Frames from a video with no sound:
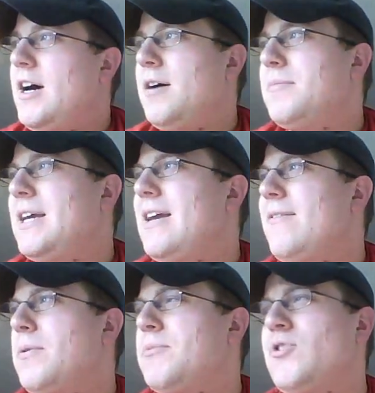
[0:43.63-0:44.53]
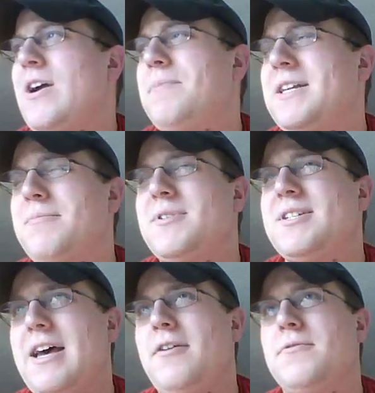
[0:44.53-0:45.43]
They gave up a draft pick
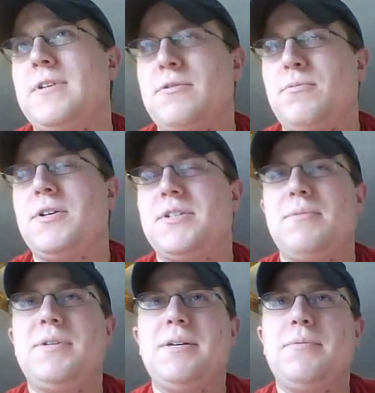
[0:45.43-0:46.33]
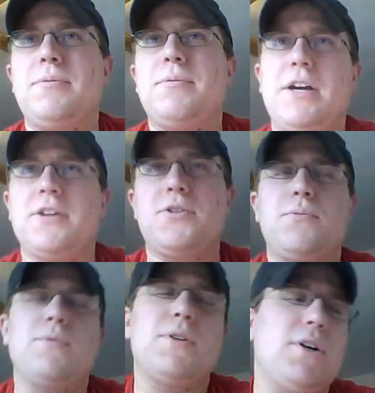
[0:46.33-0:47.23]
themselves as well as Tim Tebow, but they got two
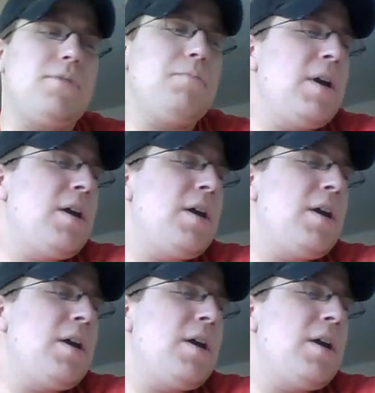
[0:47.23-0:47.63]
in return.